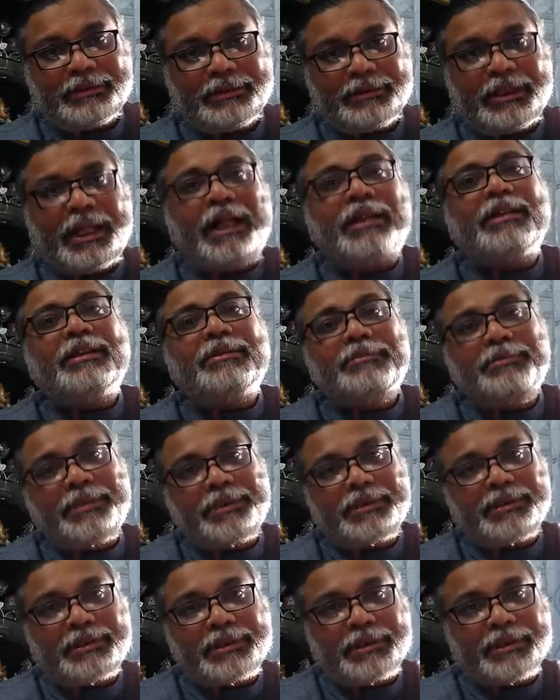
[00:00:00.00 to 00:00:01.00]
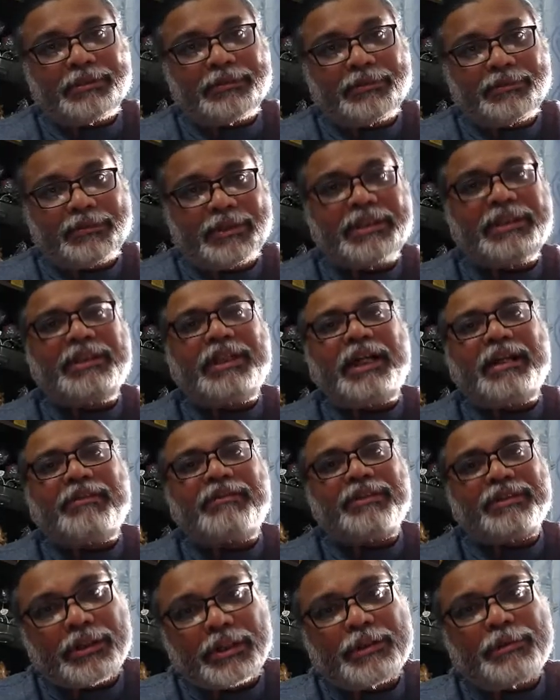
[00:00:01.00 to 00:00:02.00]
the other person will start
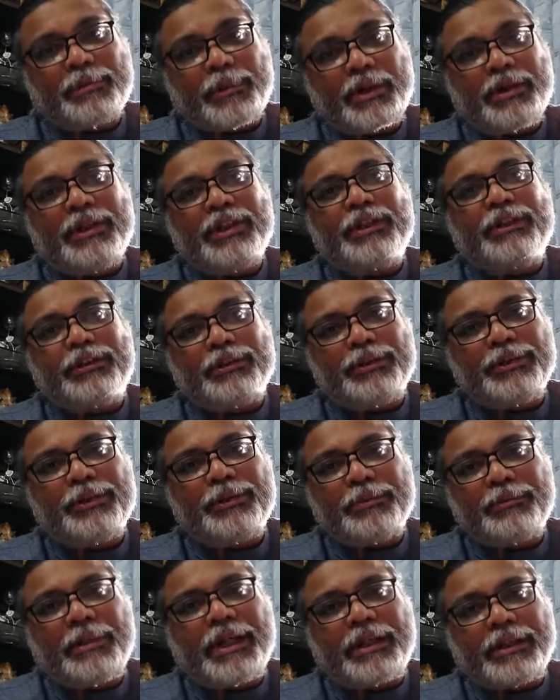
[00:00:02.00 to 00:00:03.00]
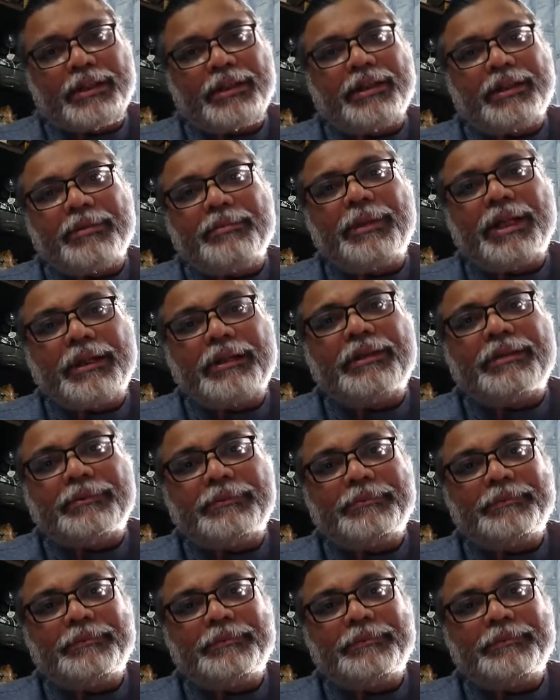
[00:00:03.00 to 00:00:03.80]
responding to you better and better.